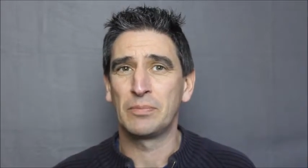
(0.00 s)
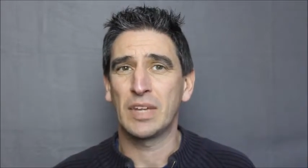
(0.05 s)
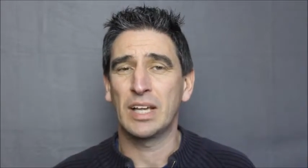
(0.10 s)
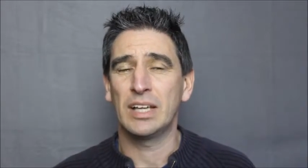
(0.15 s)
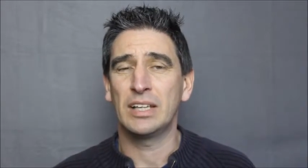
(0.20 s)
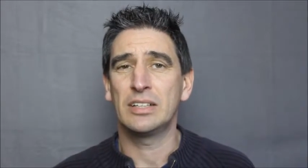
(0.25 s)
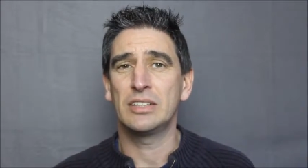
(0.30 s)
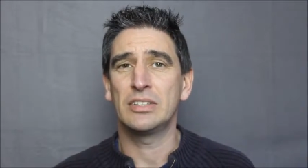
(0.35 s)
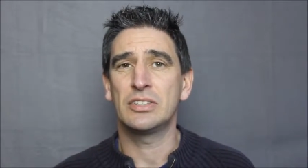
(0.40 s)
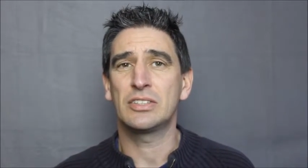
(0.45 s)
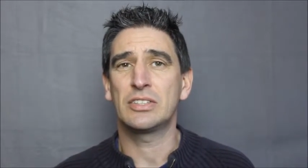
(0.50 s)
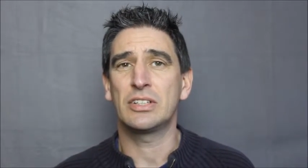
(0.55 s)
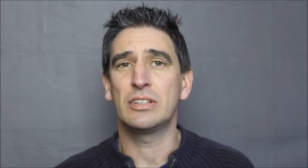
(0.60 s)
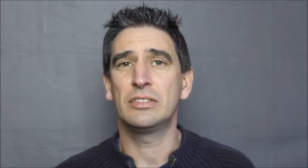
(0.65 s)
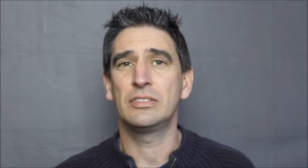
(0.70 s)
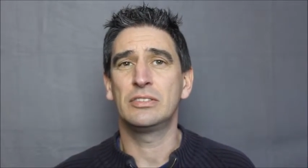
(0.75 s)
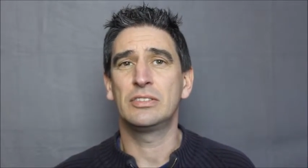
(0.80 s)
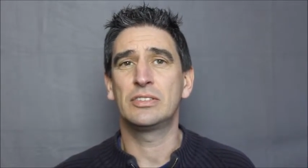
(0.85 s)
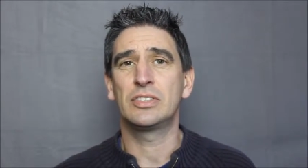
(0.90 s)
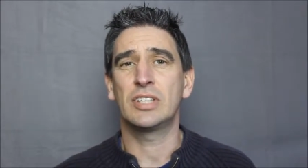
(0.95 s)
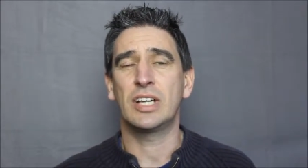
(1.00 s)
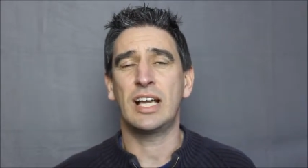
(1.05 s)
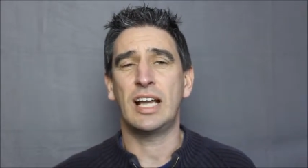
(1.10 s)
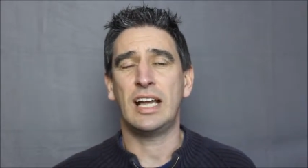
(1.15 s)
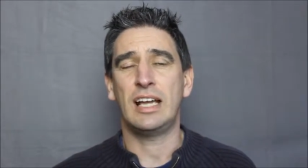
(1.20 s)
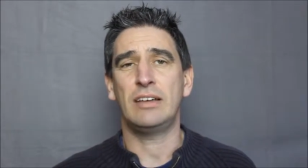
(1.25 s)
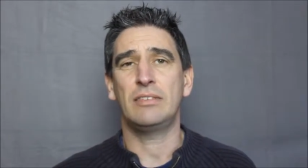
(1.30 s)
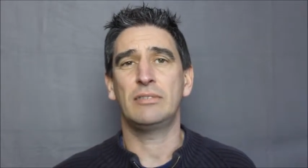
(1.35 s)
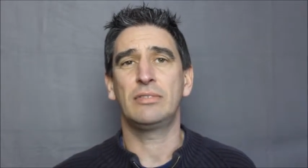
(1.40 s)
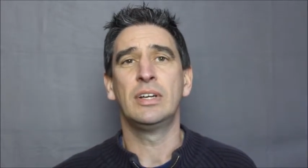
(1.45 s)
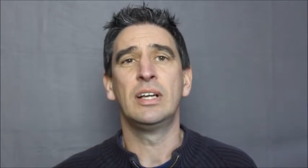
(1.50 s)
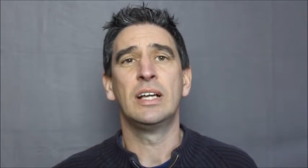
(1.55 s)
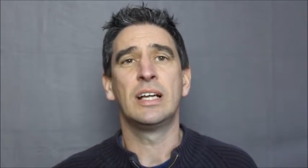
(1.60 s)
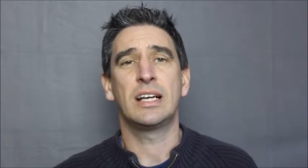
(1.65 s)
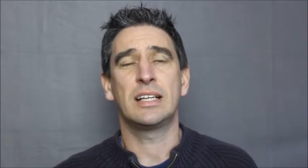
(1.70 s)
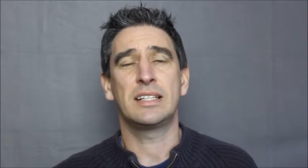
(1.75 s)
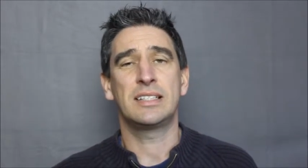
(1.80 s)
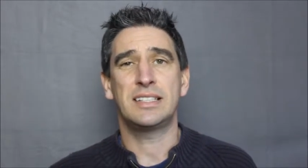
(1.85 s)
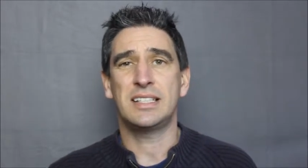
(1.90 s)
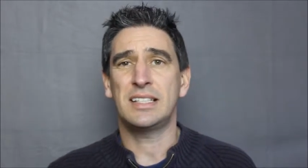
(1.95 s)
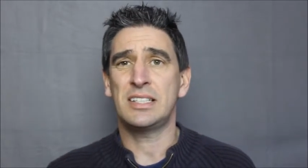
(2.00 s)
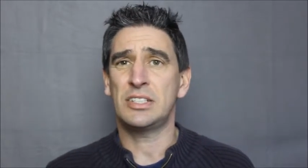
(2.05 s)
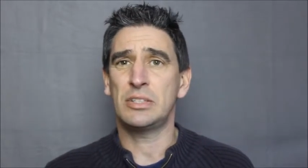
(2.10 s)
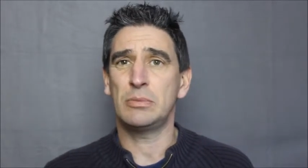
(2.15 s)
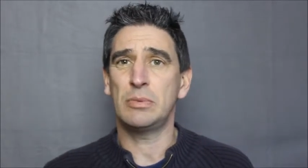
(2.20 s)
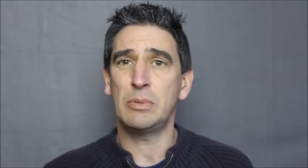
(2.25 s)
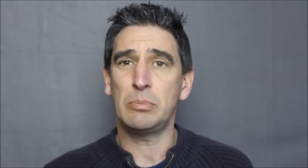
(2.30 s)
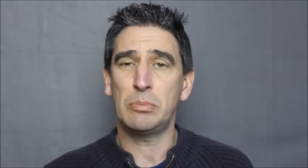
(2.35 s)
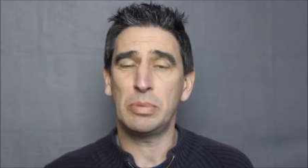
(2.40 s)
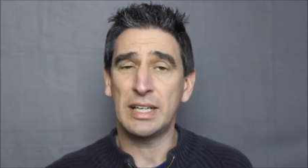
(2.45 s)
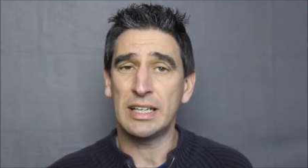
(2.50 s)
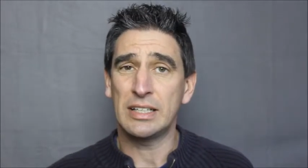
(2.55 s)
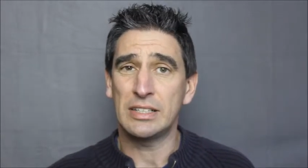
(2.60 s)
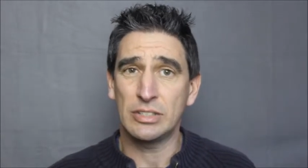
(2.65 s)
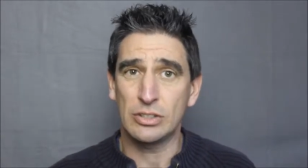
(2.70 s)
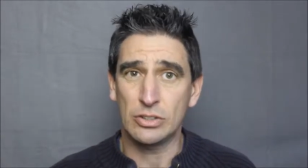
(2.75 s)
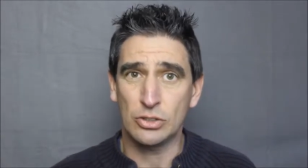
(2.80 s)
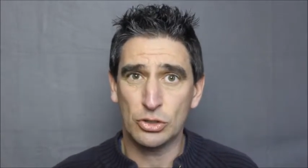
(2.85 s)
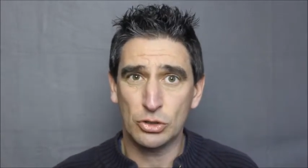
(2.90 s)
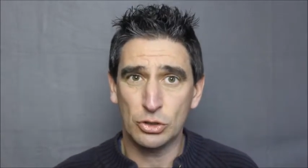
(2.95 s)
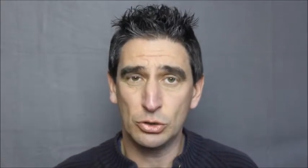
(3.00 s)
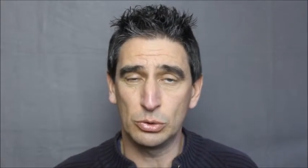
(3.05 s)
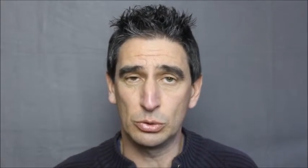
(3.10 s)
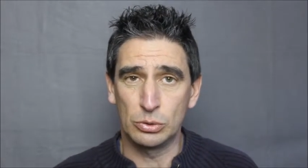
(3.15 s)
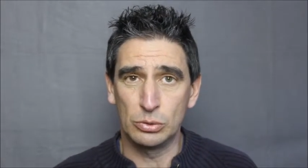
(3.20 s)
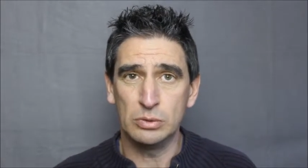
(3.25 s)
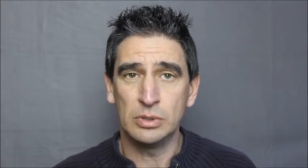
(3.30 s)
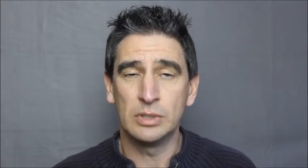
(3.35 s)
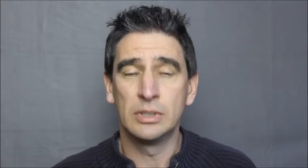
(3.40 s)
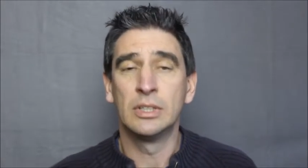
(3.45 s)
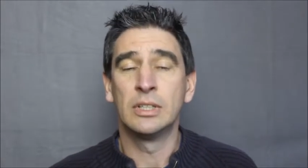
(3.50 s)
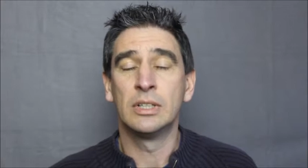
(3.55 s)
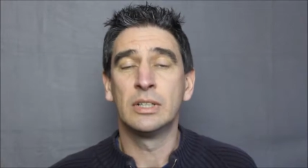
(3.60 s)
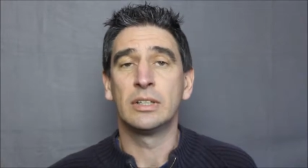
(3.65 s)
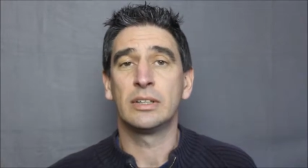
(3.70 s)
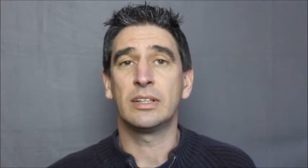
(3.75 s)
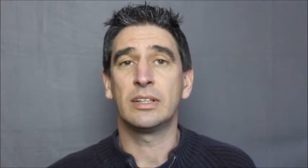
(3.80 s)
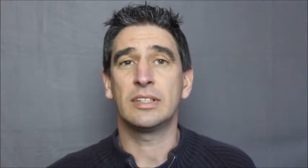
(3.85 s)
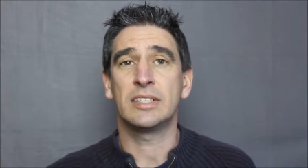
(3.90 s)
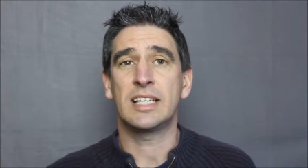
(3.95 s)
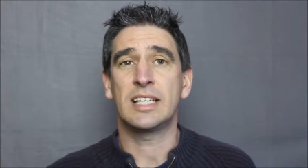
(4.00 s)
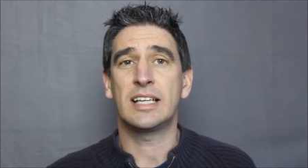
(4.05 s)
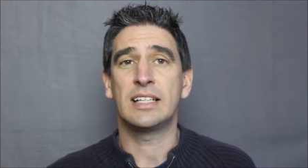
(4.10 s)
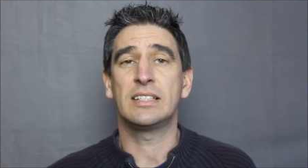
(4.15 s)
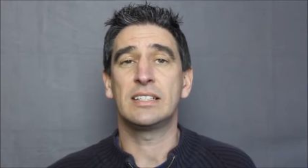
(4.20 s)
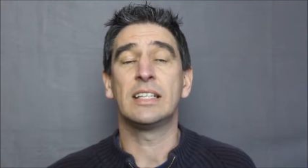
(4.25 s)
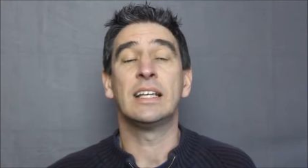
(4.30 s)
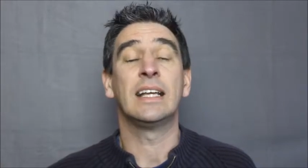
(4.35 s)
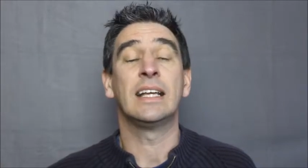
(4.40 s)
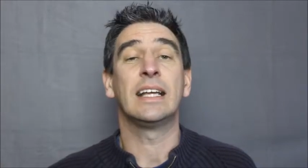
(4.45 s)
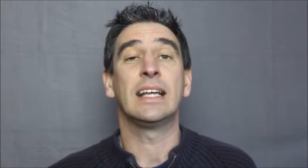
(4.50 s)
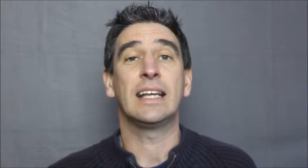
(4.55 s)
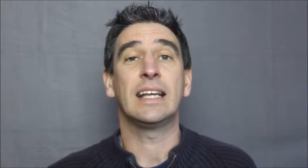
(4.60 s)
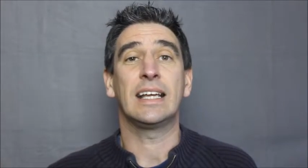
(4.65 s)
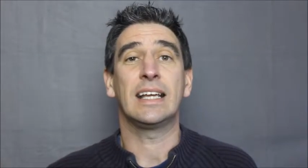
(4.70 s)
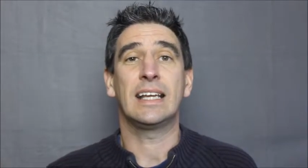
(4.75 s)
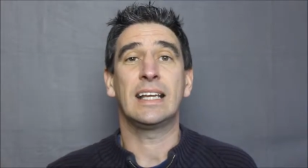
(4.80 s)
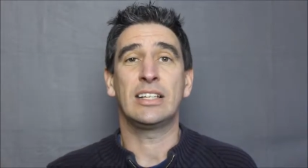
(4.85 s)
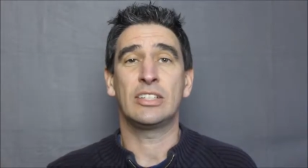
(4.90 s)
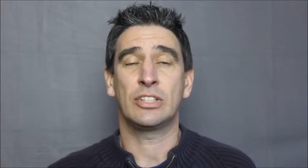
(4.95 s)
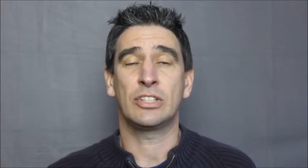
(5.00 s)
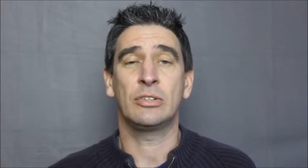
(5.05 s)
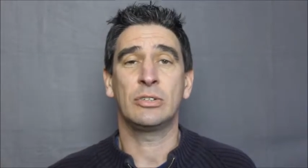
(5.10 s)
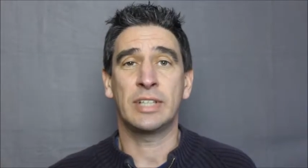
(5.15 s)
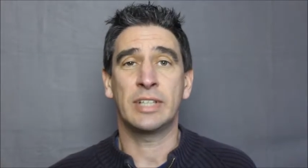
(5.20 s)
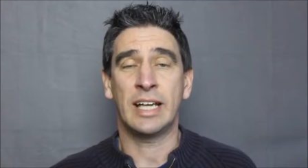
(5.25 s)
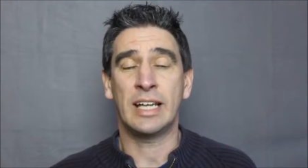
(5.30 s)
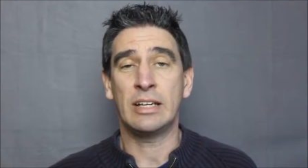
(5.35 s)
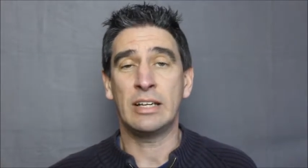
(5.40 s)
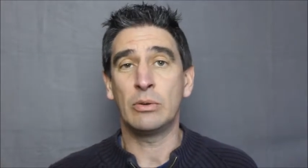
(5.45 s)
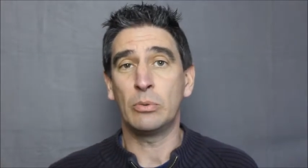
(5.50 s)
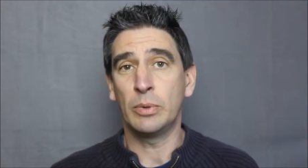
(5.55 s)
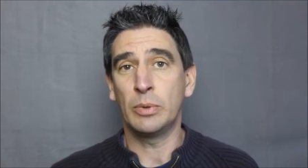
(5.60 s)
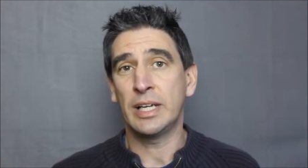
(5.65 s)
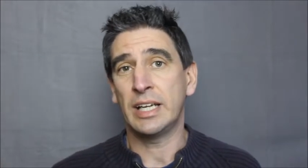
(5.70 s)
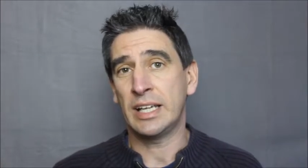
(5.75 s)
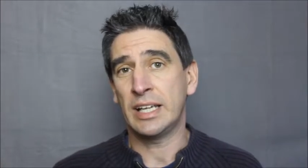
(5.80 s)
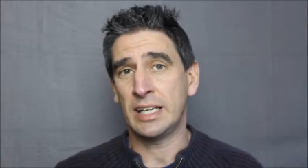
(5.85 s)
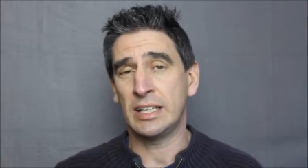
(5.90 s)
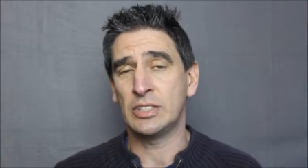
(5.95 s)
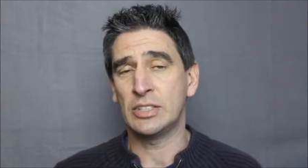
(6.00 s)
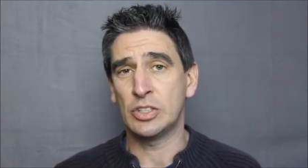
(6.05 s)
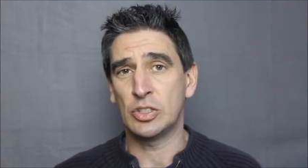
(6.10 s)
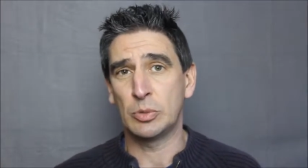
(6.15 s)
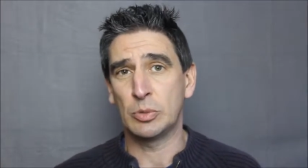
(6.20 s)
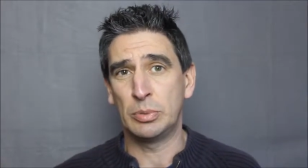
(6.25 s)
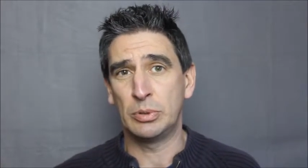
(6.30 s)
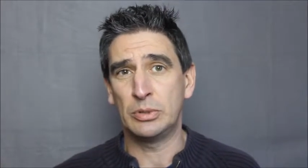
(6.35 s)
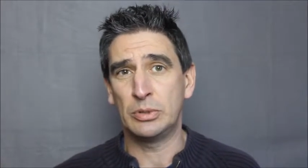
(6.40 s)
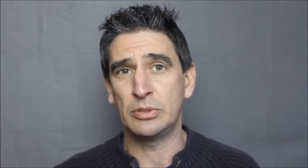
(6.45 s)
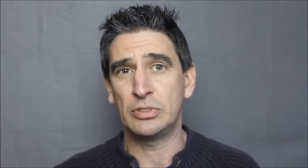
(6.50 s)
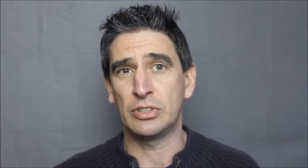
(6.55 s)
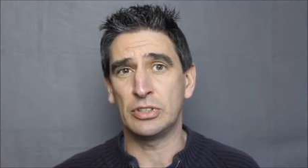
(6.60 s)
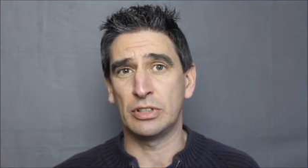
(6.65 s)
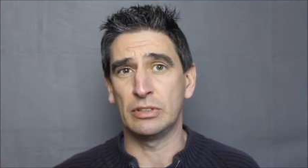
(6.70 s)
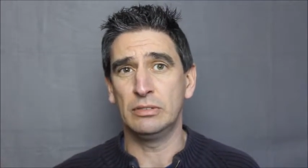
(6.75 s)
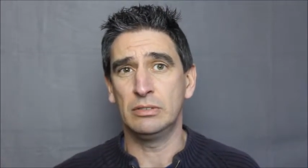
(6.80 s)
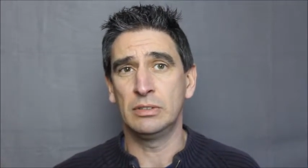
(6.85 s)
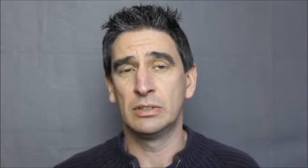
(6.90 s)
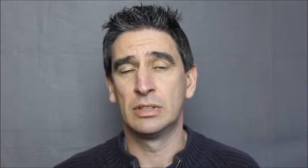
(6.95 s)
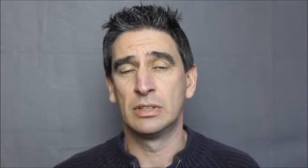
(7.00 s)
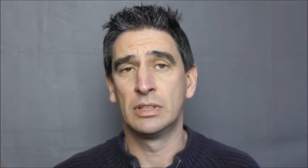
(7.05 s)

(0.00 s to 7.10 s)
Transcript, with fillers: And so to have a system in place at school that says, it's okay, we're here to support you,